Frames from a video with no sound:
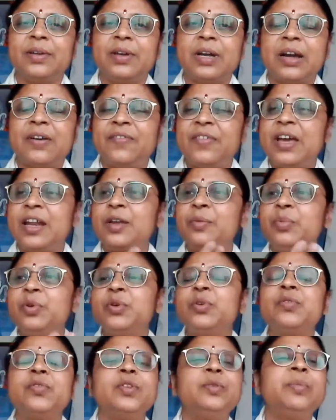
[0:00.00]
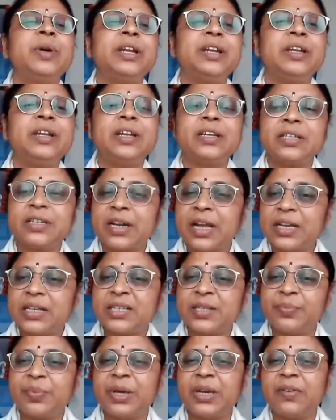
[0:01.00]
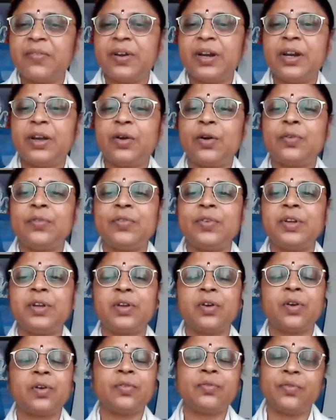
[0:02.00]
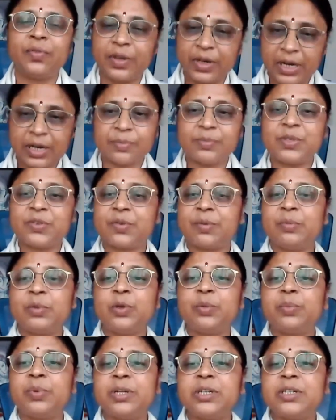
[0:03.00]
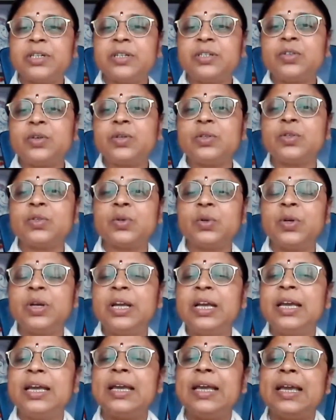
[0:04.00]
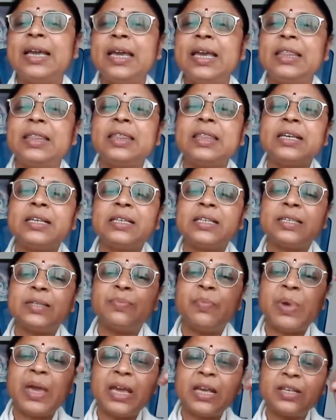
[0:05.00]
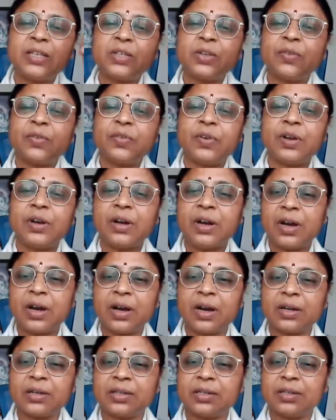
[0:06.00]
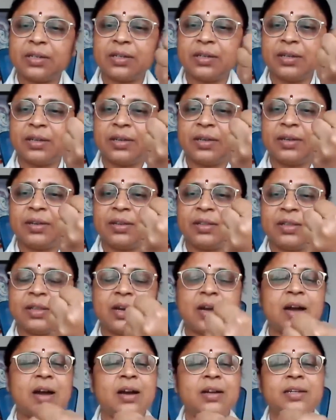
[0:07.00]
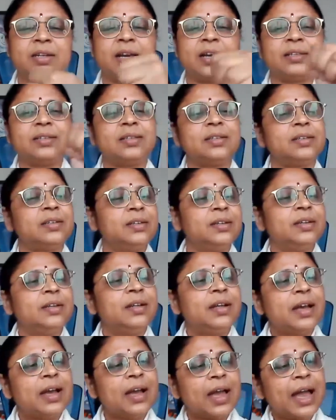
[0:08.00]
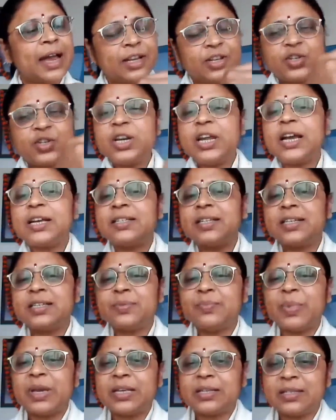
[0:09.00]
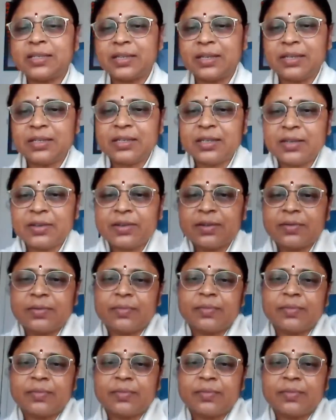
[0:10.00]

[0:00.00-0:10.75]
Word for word: A very beautiful meditation I speak very often of comes from the Upanishads also. In the space of your heart, you know, the heart has a actually has a space, is a